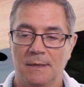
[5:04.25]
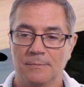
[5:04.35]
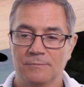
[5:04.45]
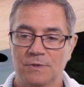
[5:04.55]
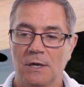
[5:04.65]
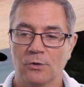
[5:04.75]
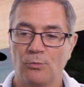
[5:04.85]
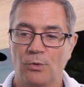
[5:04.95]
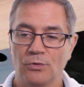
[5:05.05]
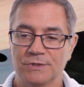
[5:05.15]
toggle
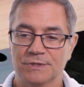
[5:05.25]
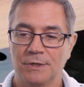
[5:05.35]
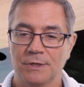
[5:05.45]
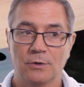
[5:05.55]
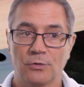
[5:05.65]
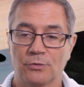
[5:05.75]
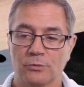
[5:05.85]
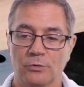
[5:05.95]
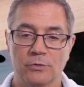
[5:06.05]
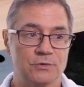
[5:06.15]
bolt is going to go
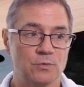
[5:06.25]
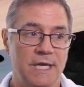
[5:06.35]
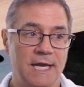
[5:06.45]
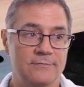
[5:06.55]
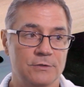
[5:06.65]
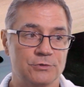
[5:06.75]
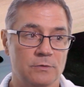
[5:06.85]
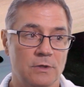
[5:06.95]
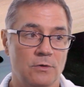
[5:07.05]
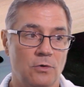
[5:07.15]
through, because we have to
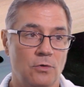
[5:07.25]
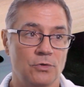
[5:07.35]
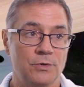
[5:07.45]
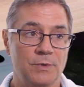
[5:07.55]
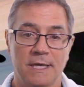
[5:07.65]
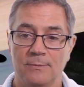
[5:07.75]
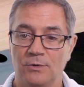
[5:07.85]
drill a hole to be able